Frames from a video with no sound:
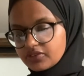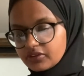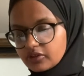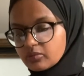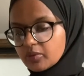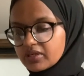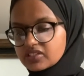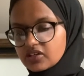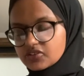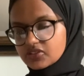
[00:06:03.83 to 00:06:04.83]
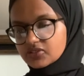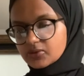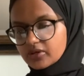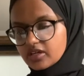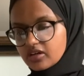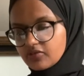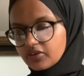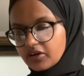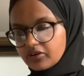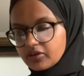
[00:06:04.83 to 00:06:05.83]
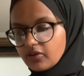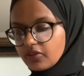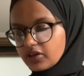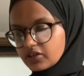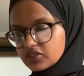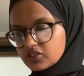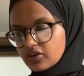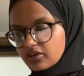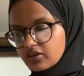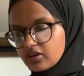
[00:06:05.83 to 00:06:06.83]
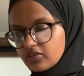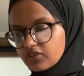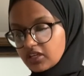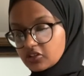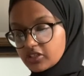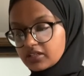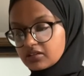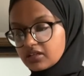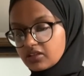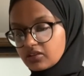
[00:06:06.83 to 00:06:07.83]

The Little Mermaid tells the story of Ariel, the youngest daughter of King Triton.